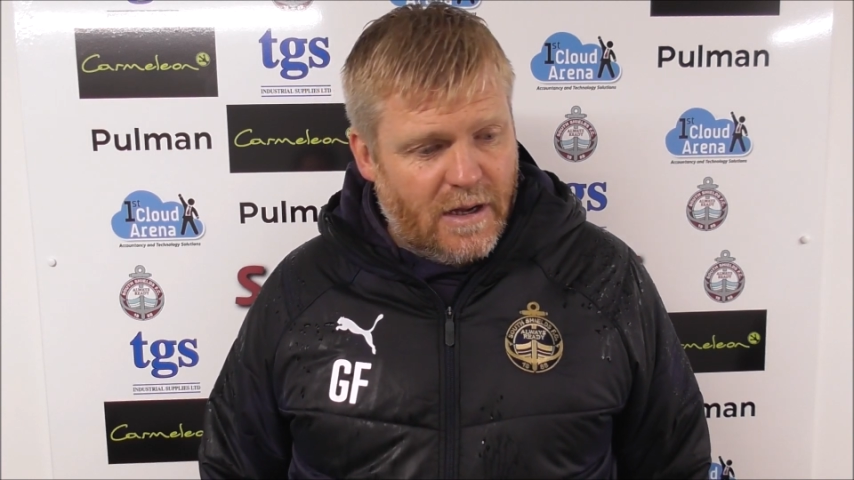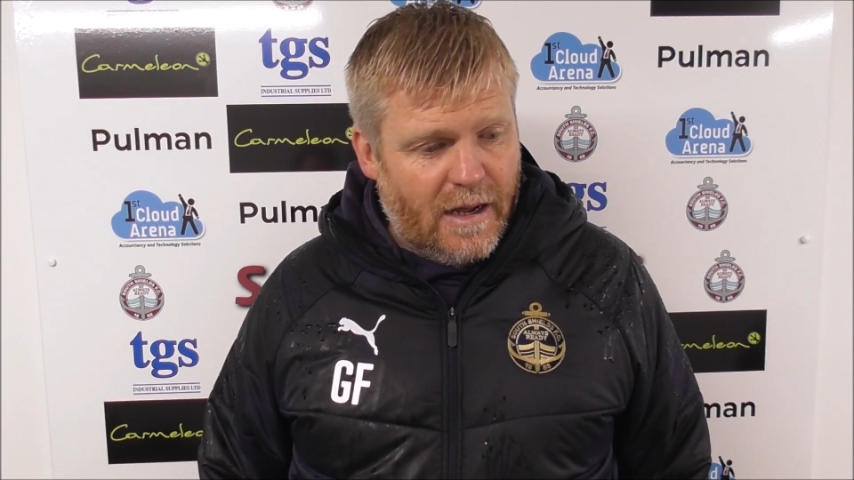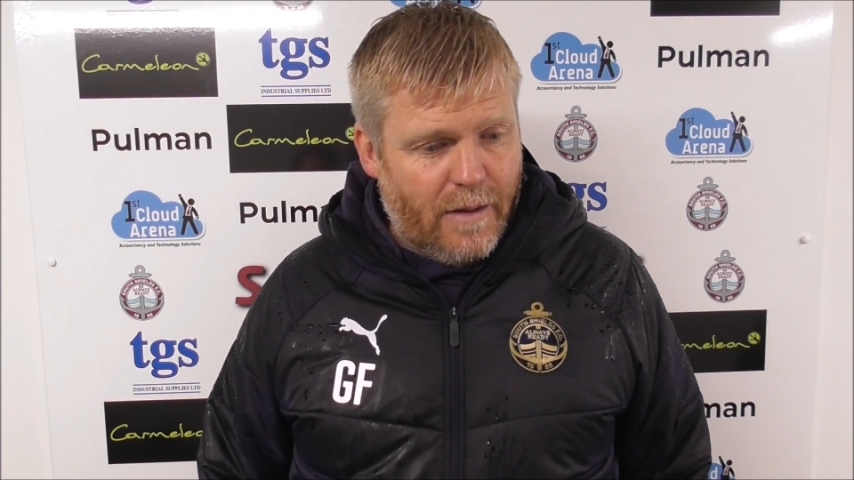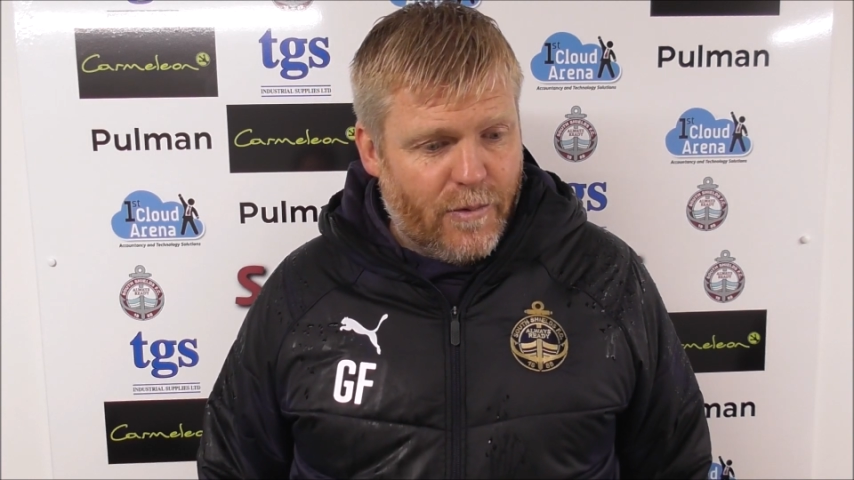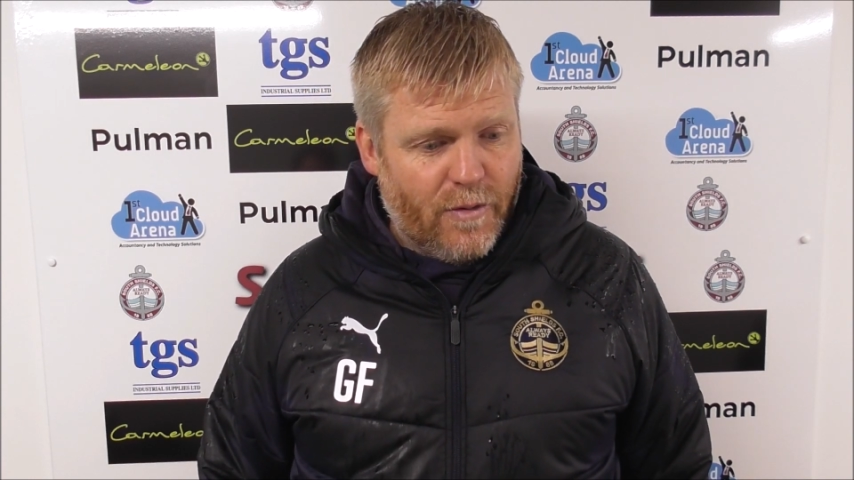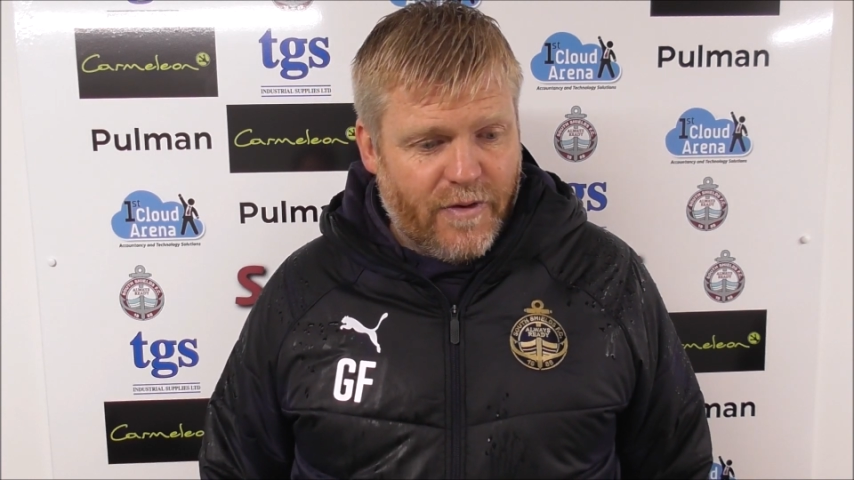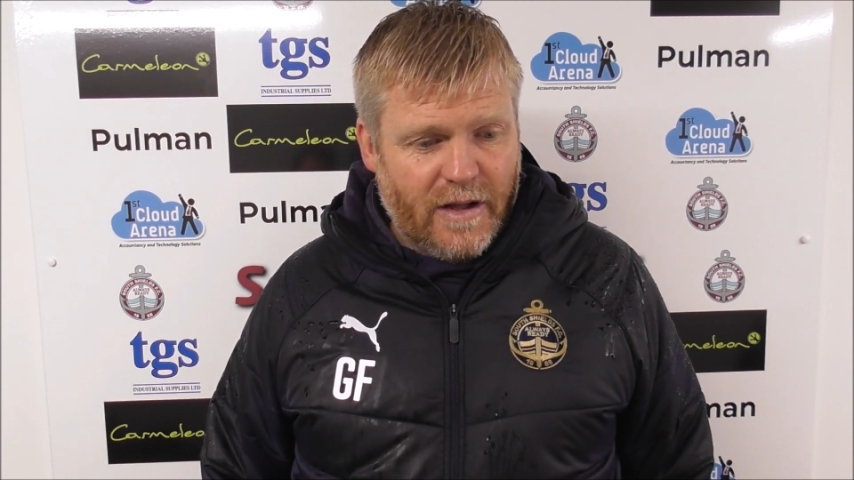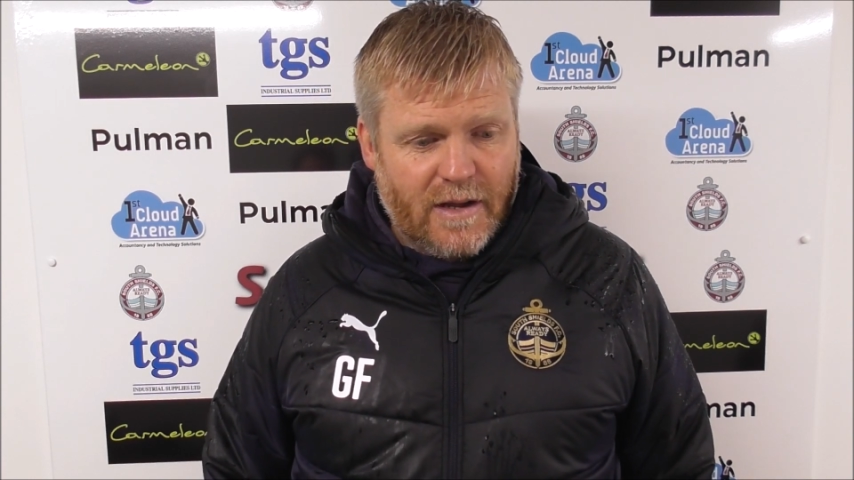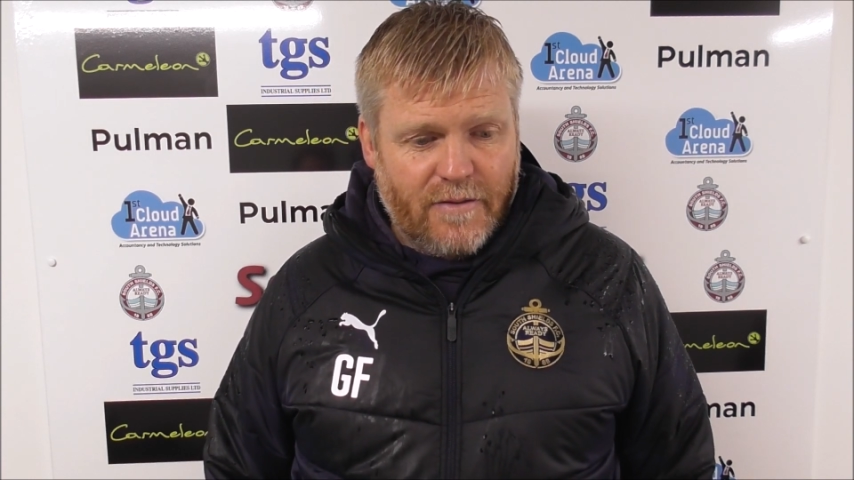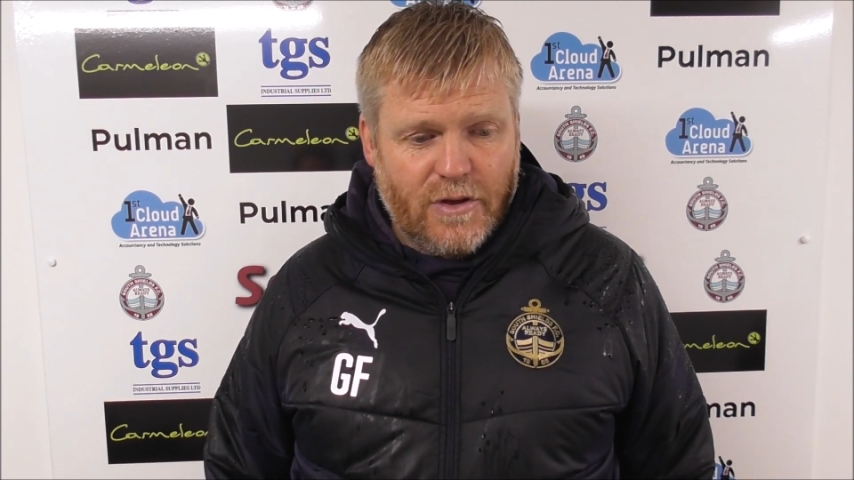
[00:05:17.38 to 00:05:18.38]

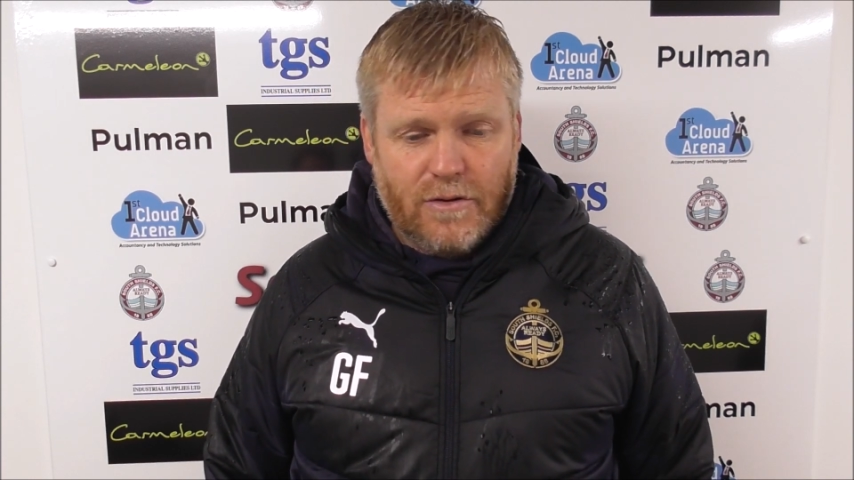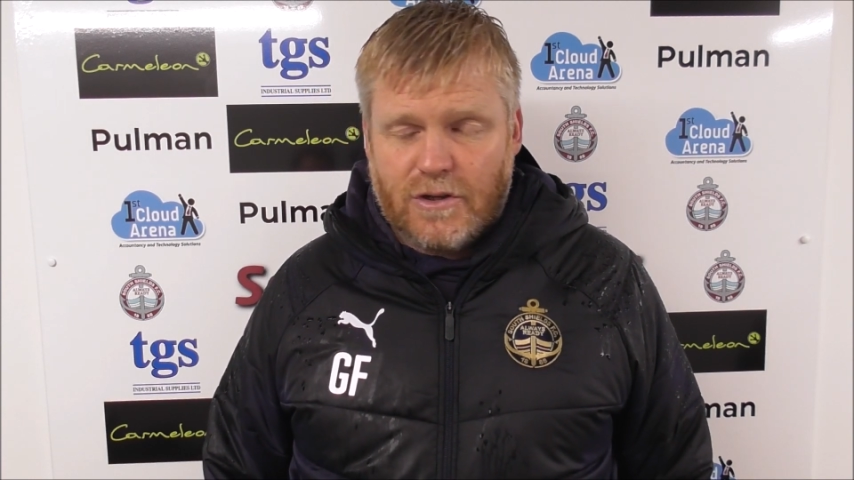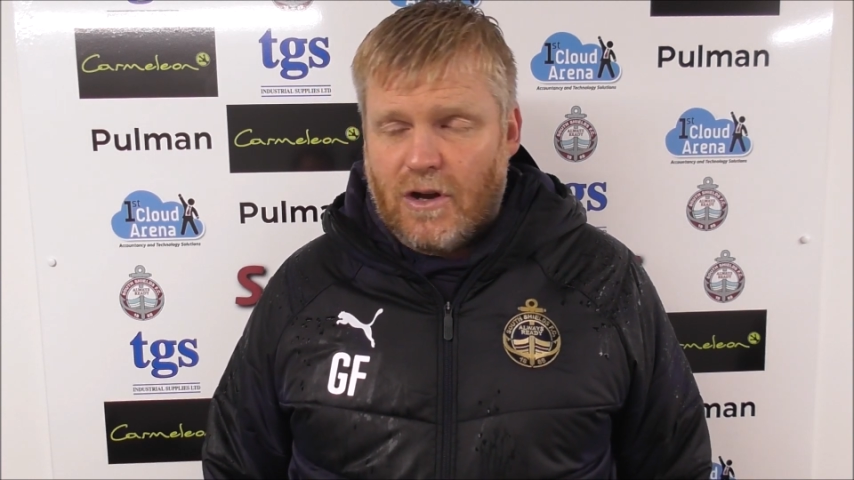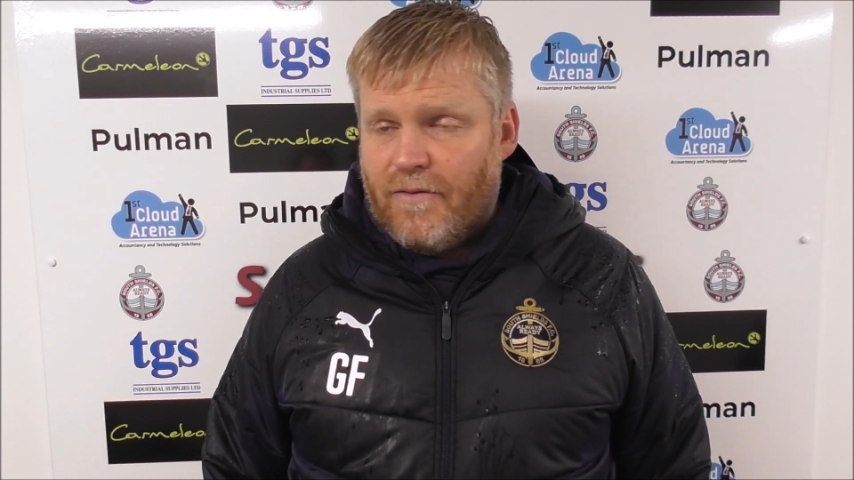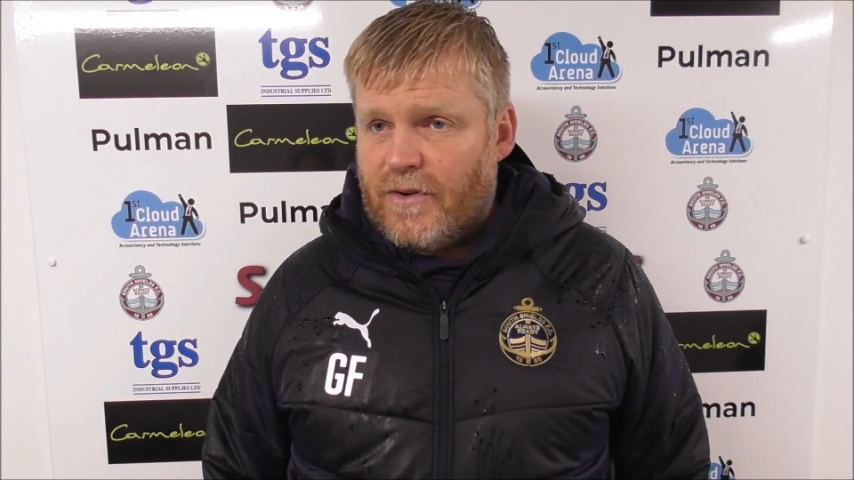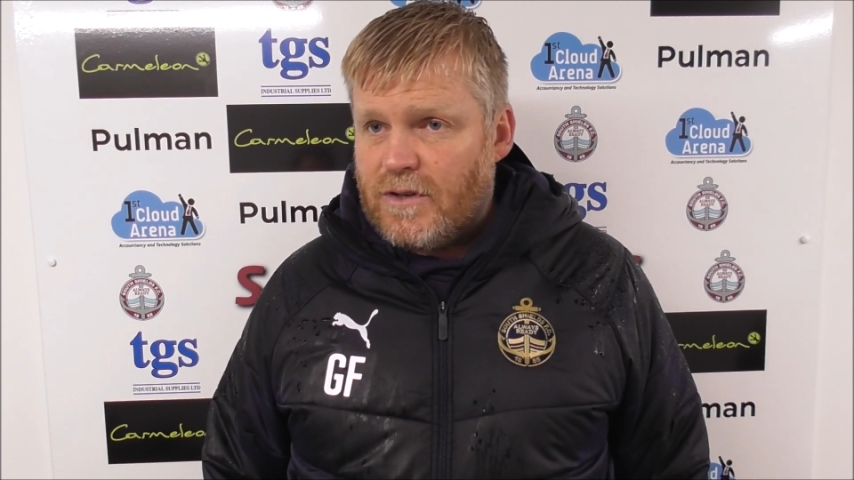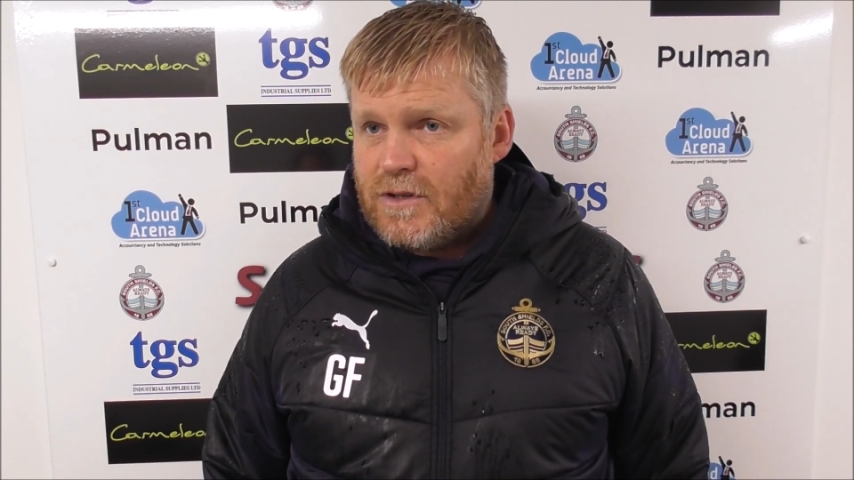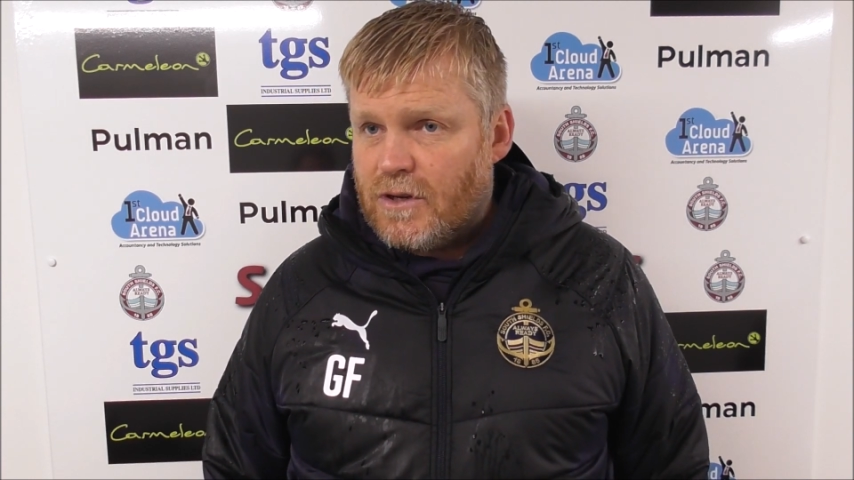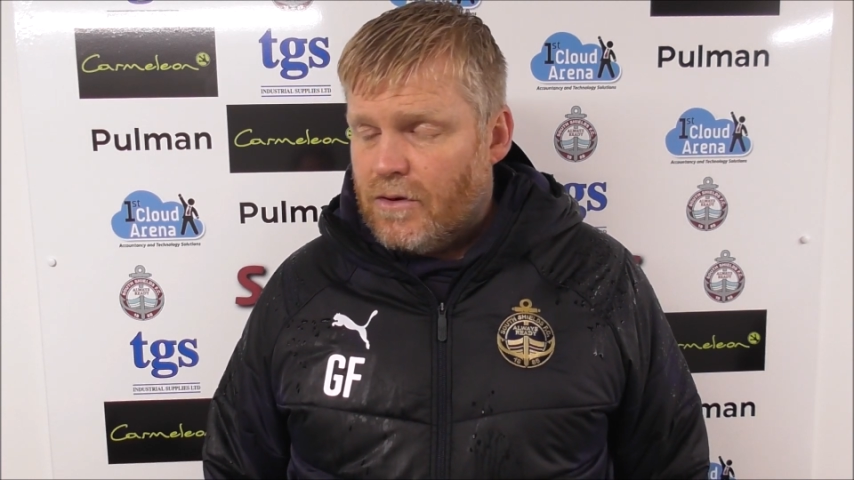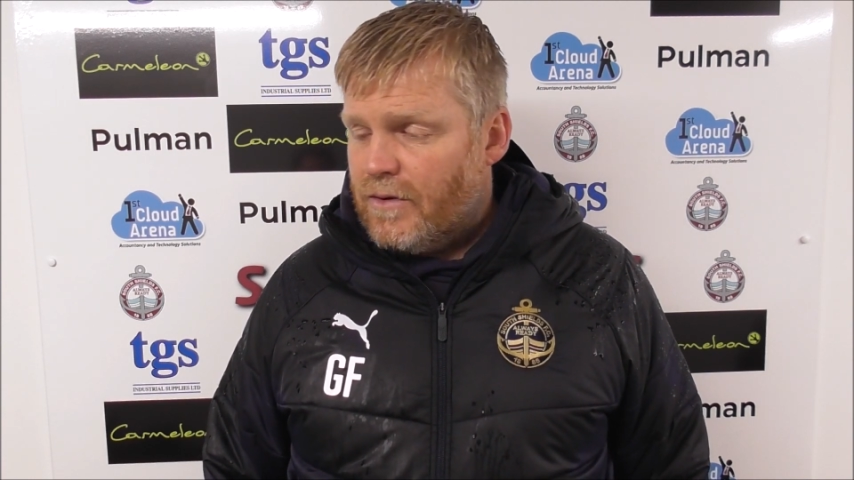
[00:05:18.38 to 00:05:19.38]
hopefully it'll give huge
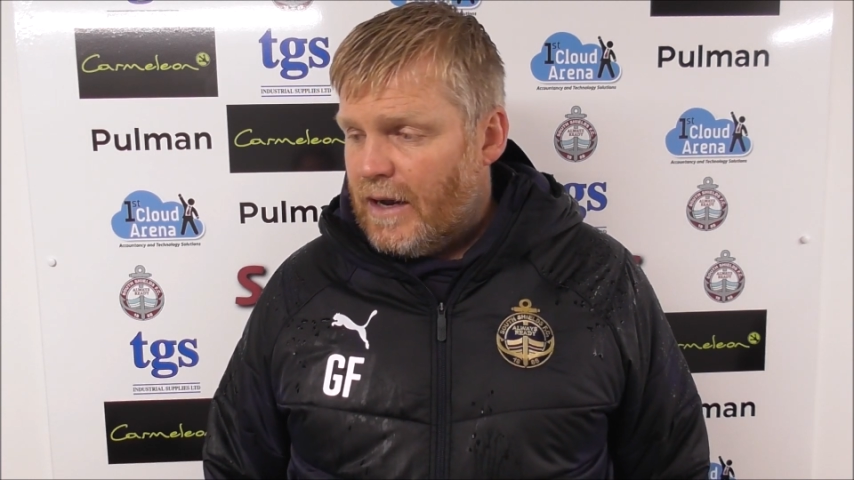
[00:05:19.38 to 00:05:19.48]
confidence to go,